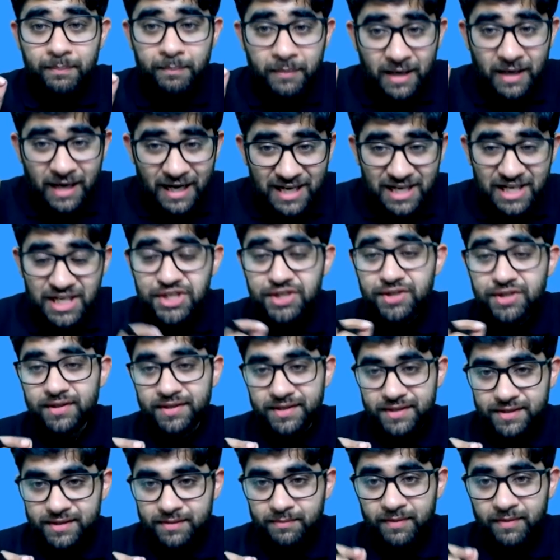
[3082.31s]

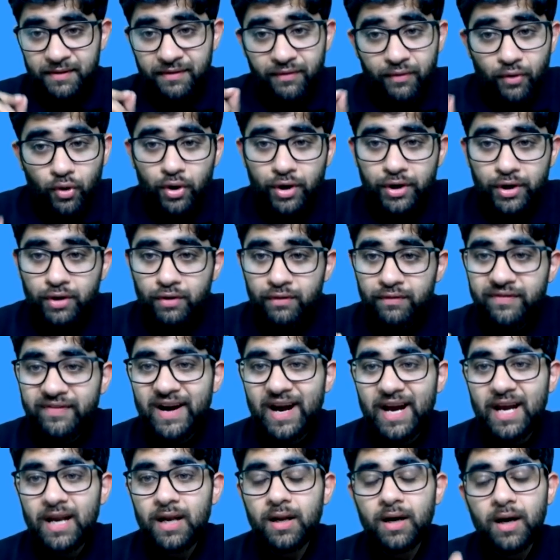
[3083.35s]
conditions before you
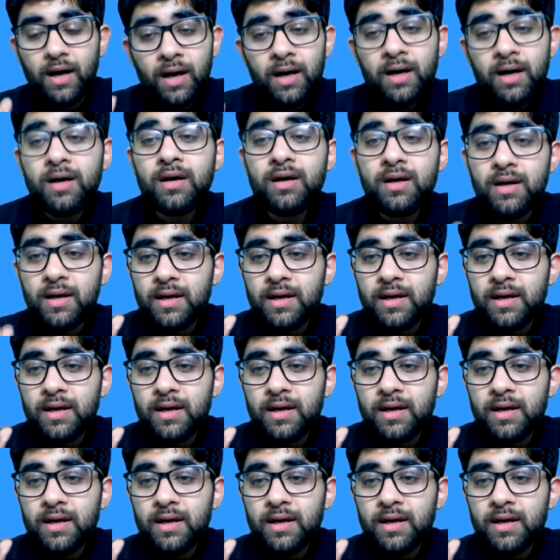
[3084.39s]
file a